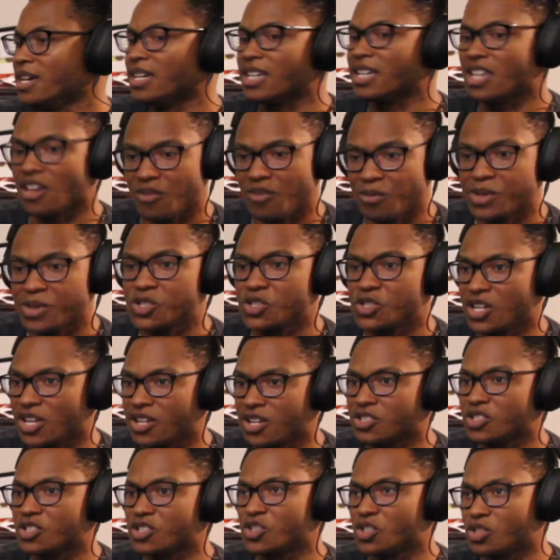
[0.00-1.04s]
Give them a
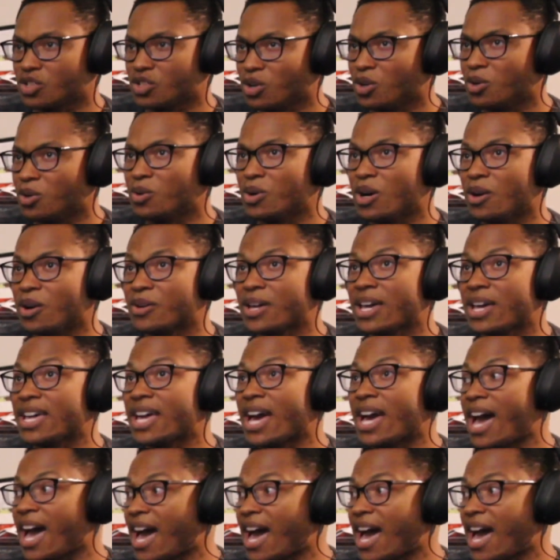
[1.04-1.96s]
chance to show, okay,